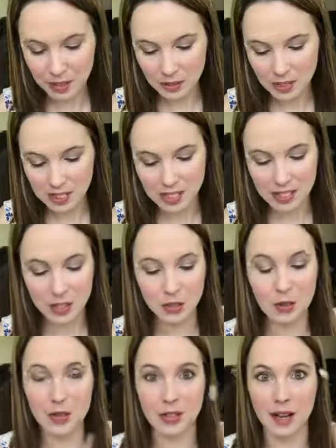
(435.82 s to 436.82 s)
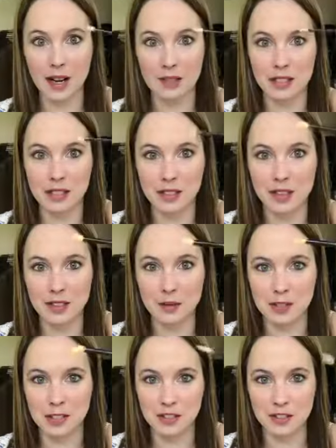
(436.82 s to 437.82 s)
So this is the Golden Iris gloss. I
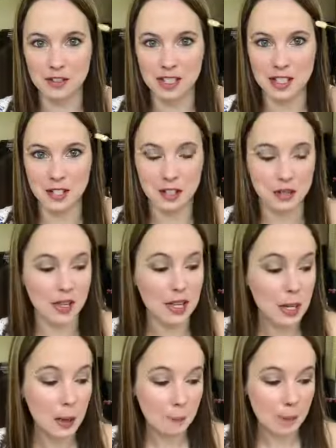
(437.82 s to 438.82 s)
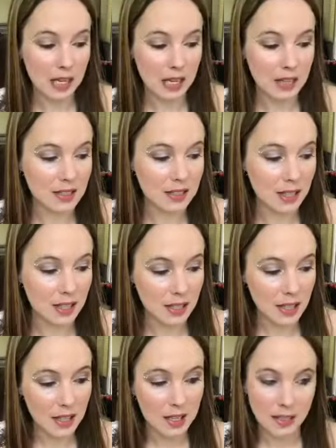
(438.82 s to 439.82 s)
wanted to show you this too. Because
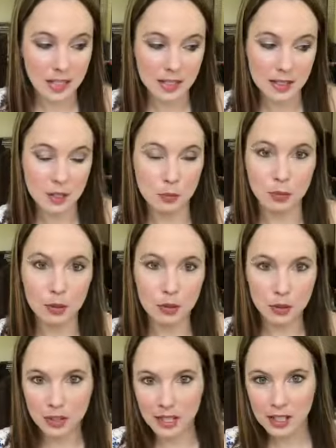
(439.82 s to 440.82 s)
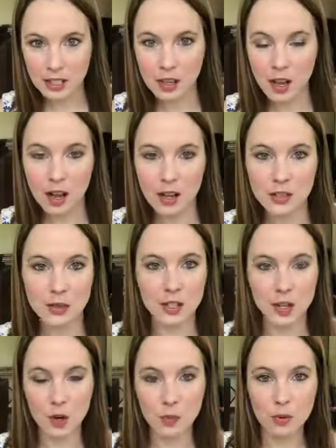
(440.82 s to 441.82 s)
like things like the Blue Orchid gloss or
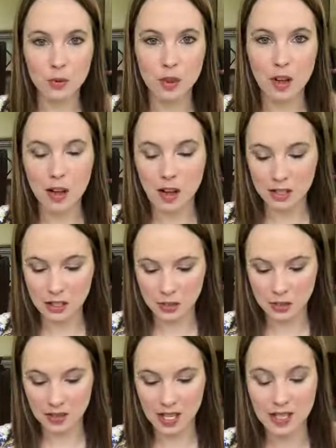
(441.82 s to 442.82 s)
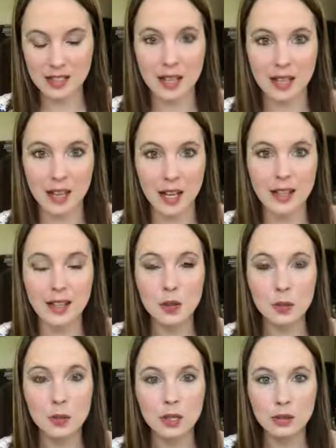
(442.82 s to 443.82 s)
the Opal gloss or things like that, they
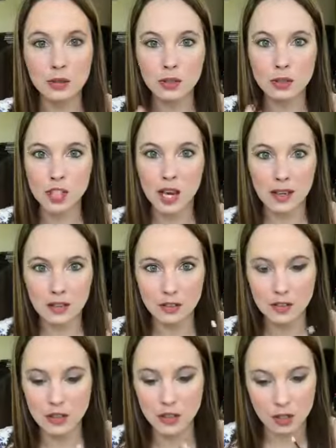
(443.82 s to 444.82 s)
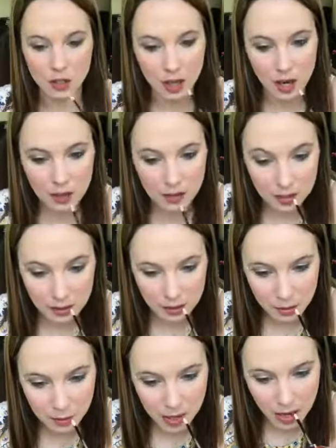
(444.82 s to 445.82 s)
will change your color a
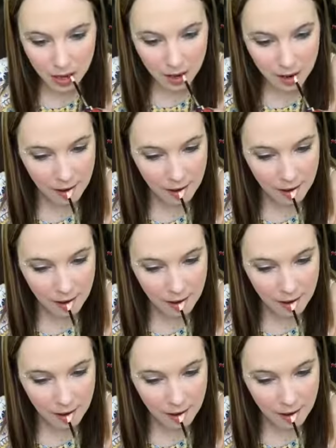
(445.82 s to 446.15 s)
little bit.